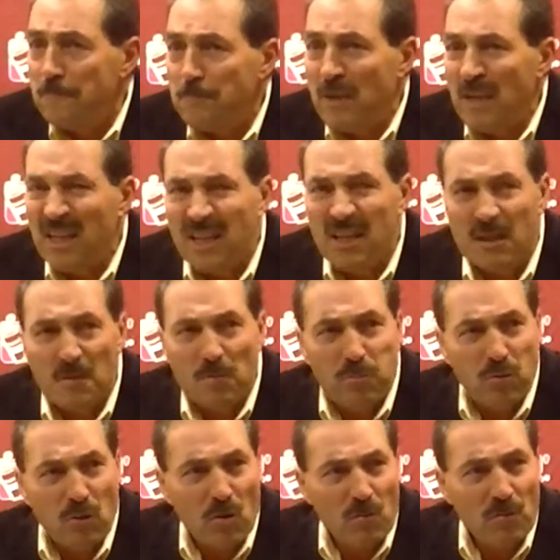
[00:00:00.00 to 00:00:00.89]
being in the
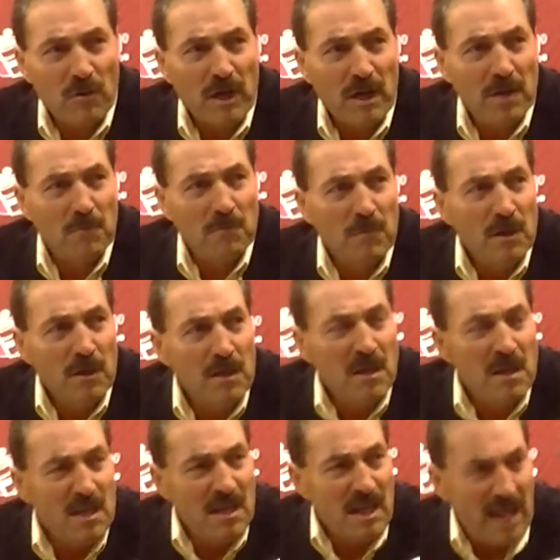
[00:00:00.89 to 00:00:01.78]
program,
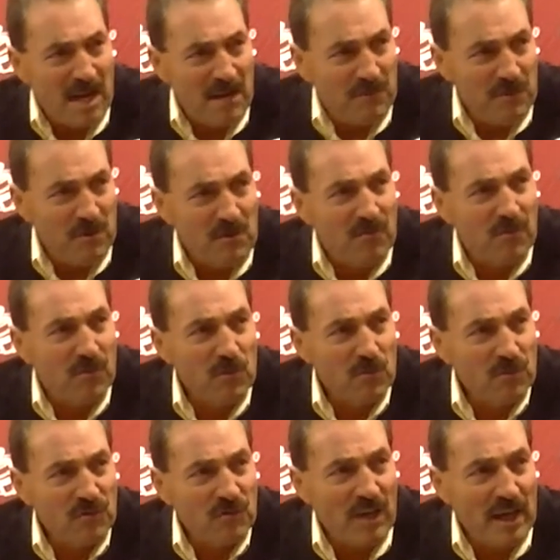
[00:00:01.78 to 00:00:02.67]
having the
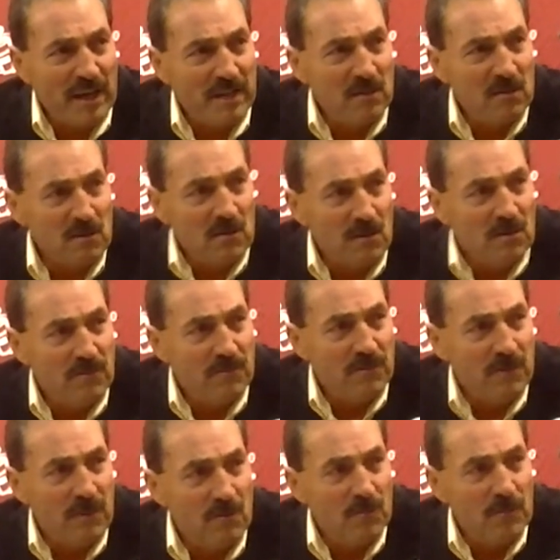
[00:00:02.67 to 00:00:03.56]
full cycle
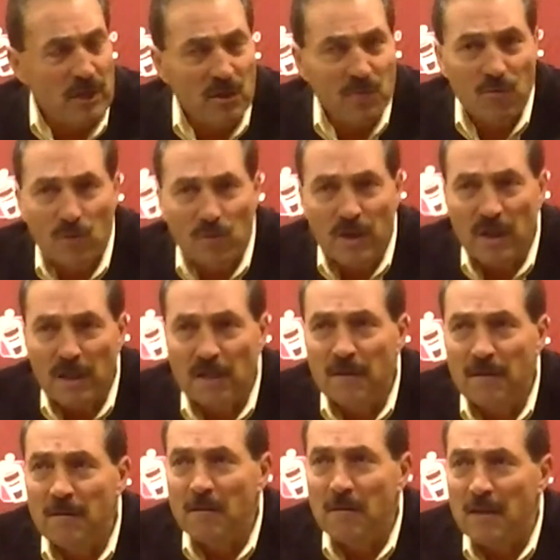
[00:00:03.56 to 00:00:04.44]
of
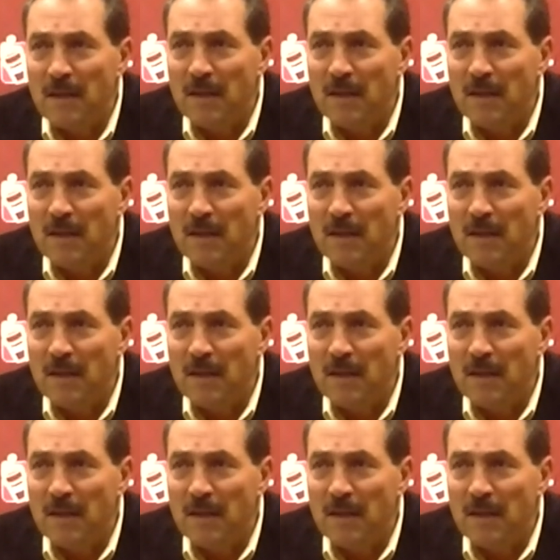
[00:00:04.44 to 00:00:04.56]
recruiting